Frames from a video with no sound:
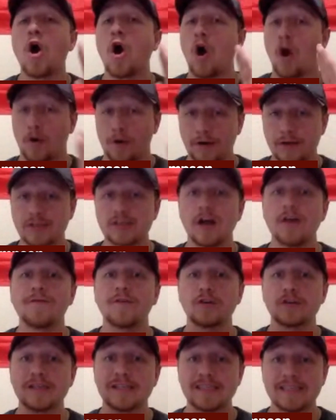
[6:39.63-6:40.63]
Arkansas
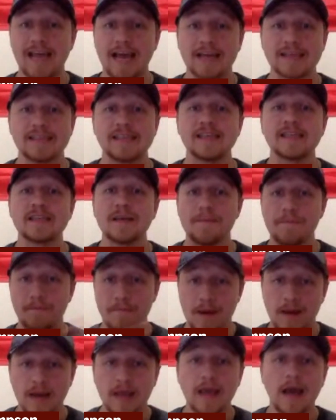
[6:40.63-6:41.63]
versus Texas
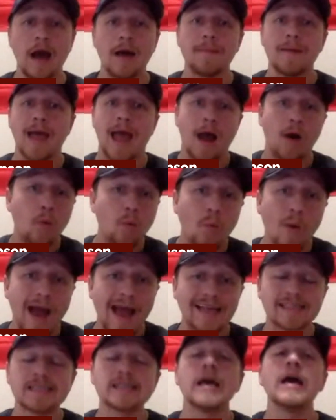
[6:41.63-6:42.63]
meeting up out
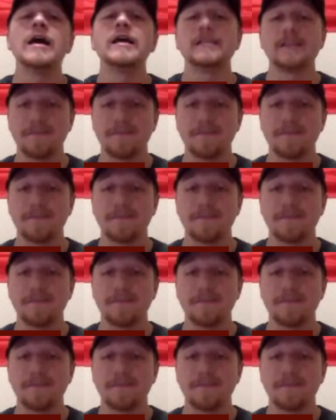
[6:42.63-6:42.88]
west